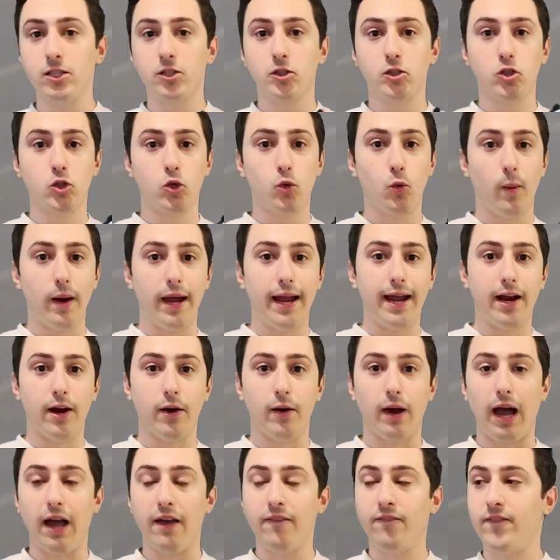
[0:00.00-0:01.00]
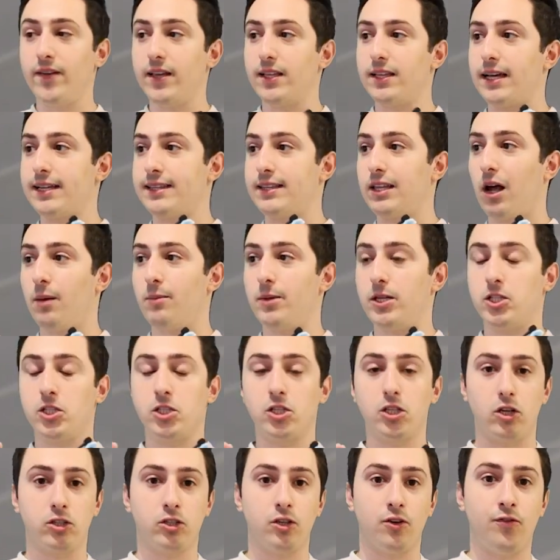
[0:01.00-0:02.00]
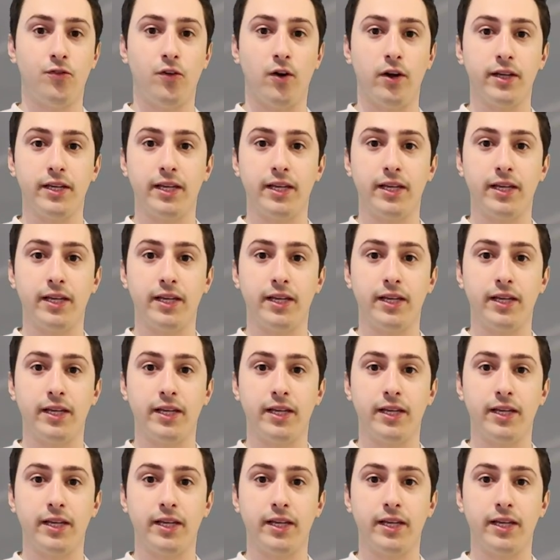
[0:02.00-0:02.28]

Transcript: Square. I feel like that would be such a fun